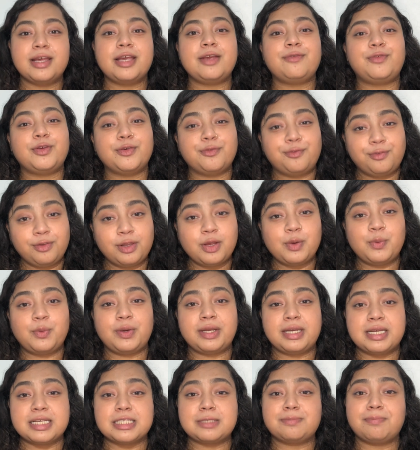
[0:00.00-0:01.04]
If your fluid
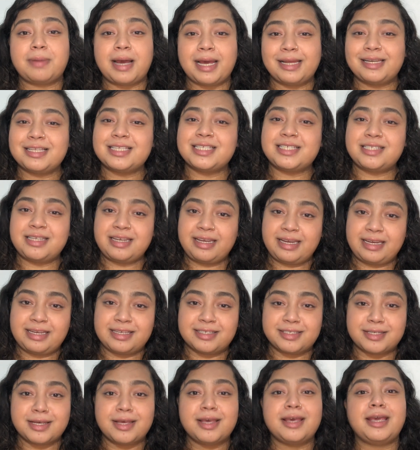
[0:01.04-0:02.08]
is bile
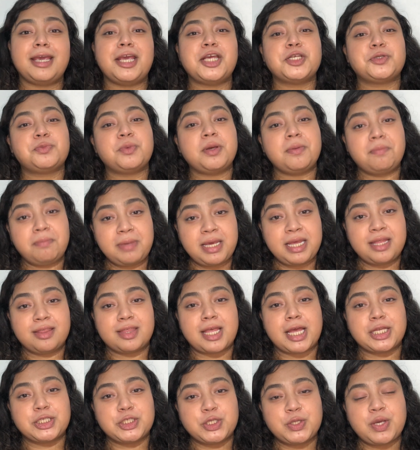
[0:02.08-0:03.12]
stained, it may mean
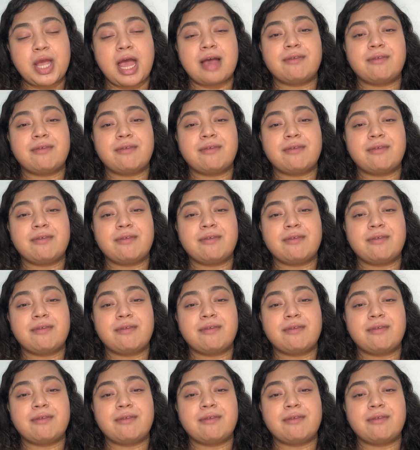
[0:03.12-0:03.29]
that you